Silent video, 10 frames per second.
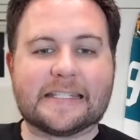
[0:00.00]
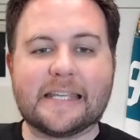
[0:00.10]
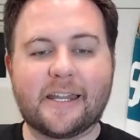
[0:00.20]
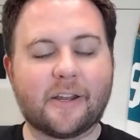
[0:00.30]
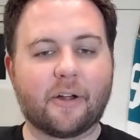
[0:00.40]
is
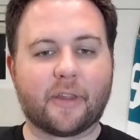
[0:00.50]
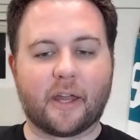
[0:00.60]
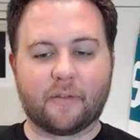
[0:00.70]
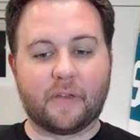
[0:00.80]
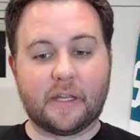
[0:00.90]
needed on
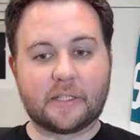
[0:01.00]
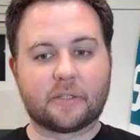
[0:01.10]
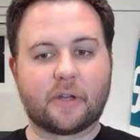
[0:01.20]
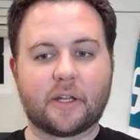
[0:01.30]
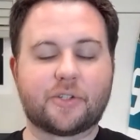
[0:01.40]
that. If he
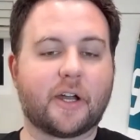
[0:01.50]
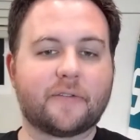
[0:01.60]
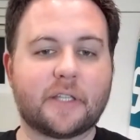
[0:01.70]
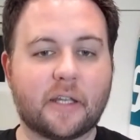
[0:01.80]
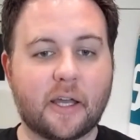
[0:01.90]
needs to kind of
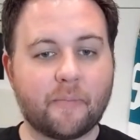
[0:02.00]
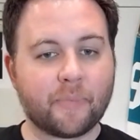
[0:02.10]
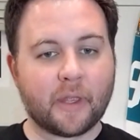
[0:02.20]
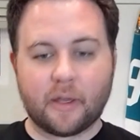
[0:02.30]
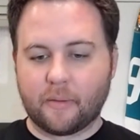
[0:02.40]
drive to the
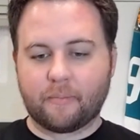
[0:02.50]
net,